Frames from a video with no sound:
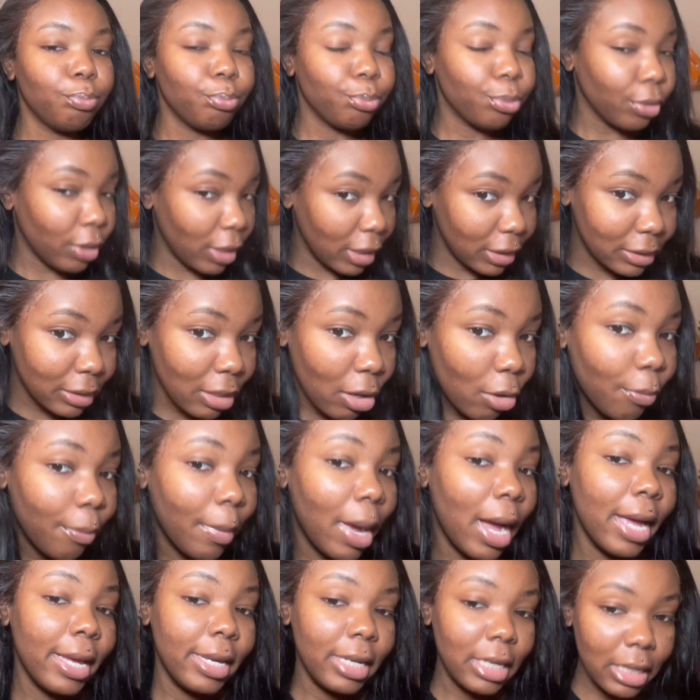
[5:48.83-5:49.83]
press out
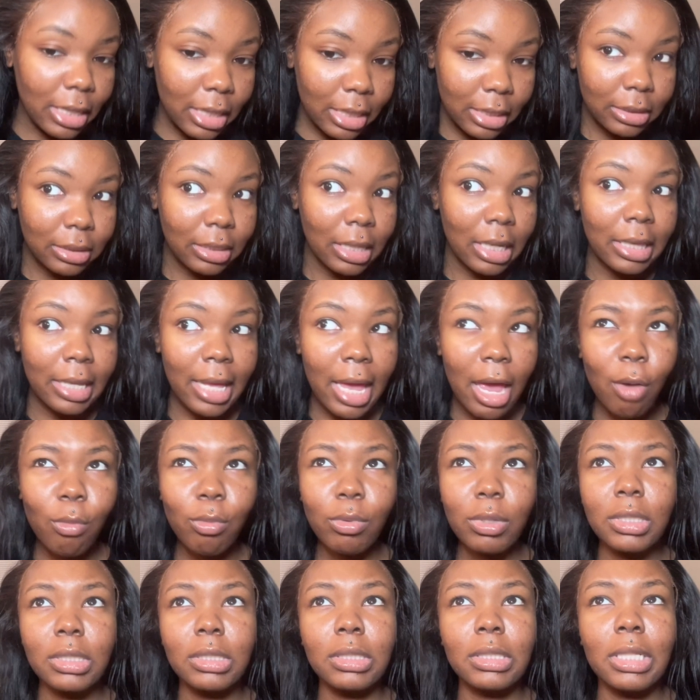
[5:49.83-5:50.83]
my ends, and that
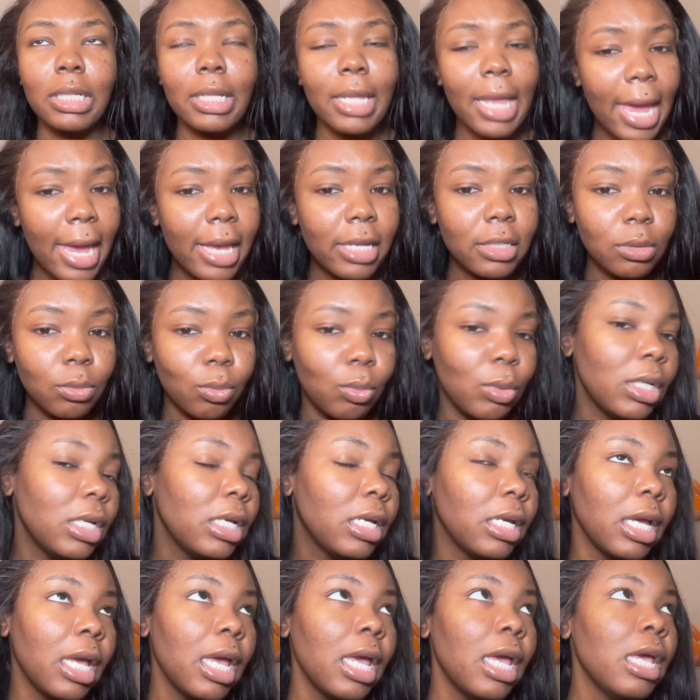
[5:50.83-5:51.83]
was last week,
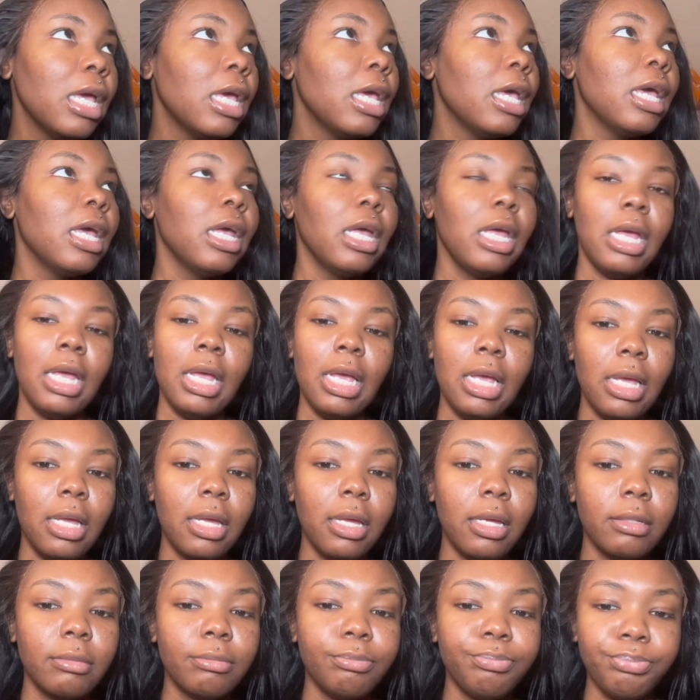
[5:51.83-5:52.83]

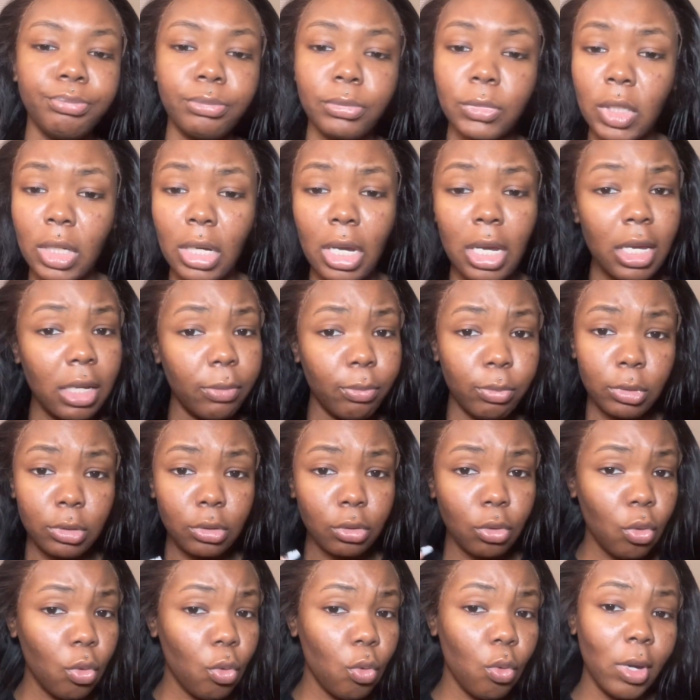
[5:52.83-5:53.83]
and it was
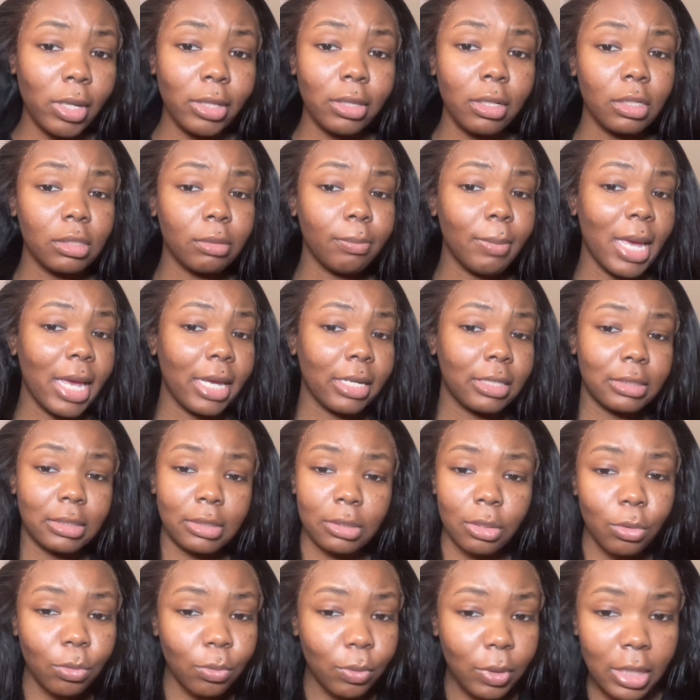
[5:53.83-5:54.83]
cool. It looked back
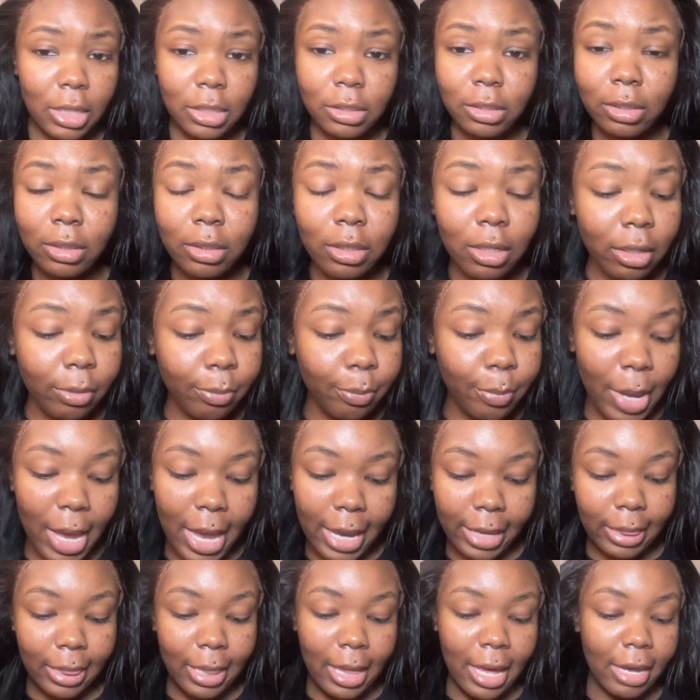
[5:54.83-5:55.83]
silky. It just looked
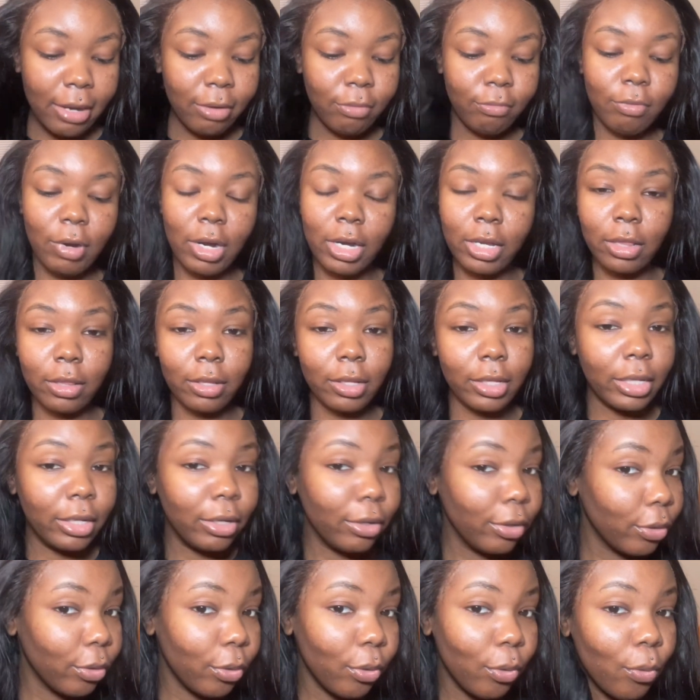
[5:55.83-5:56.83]
back like regular
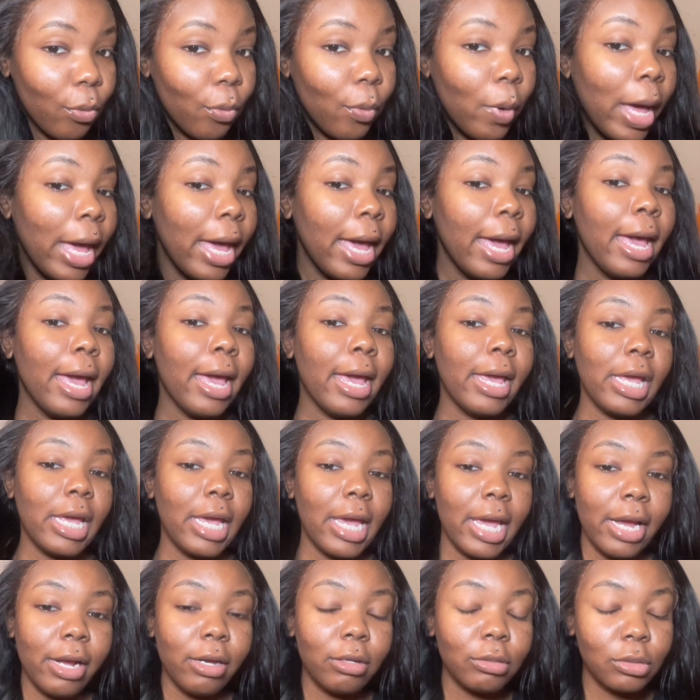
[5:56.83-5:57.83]
good old
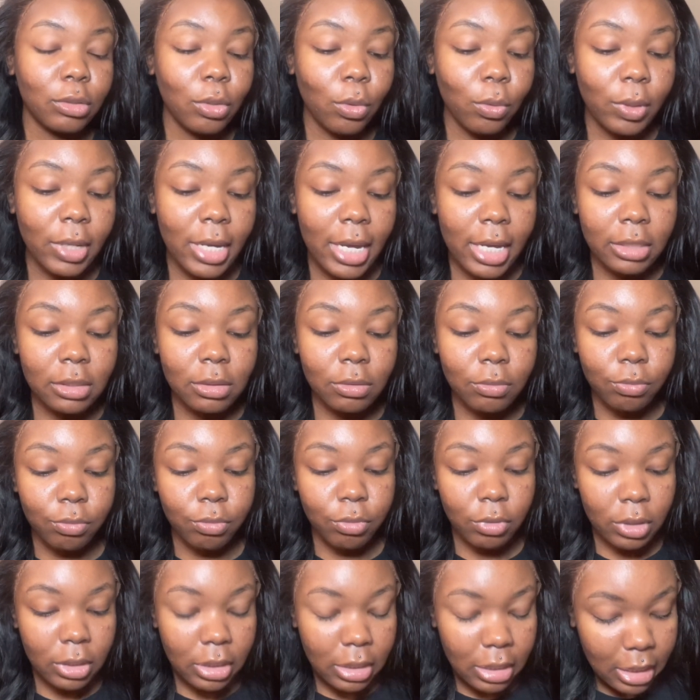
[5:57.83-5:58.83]
hair. So that's
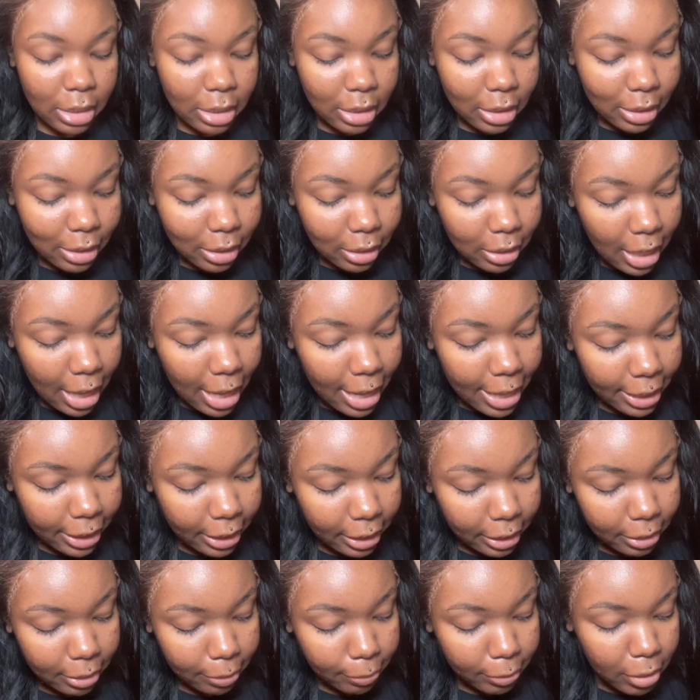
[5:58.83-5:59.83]
really
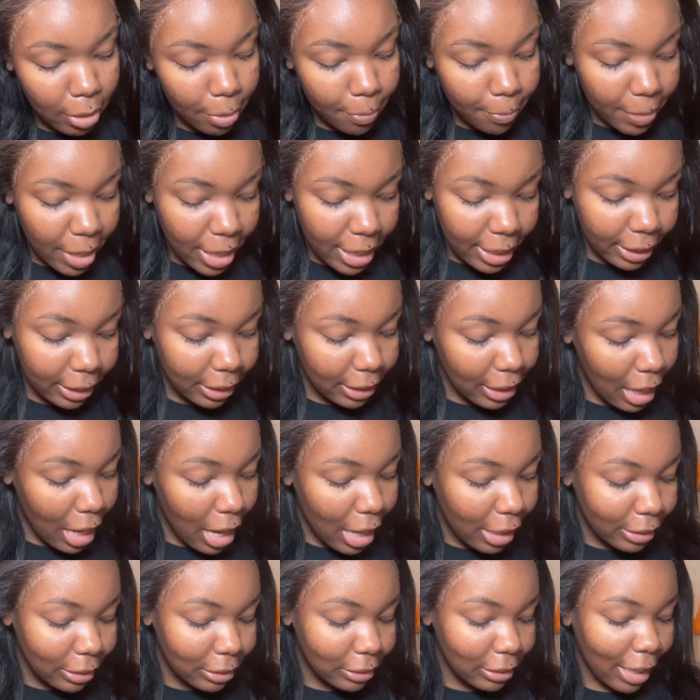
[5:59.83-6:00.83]
like the main
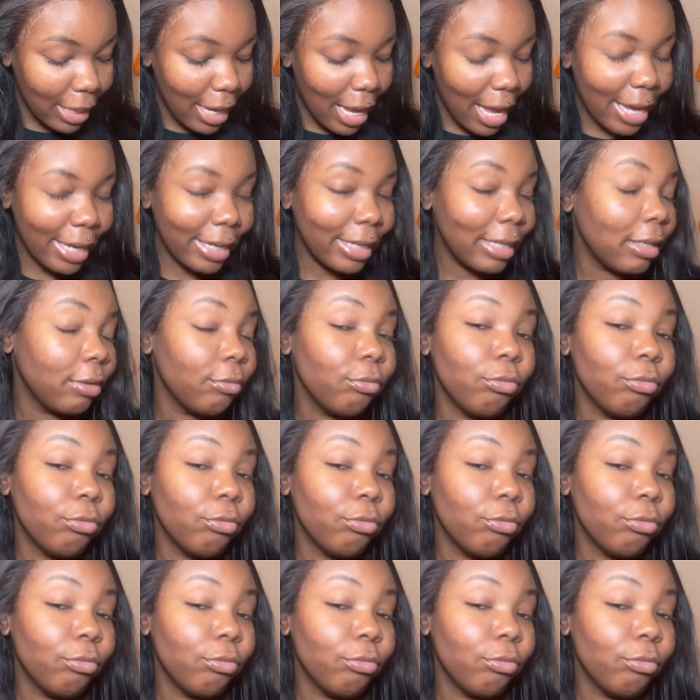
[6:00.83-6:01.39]
con. Is like I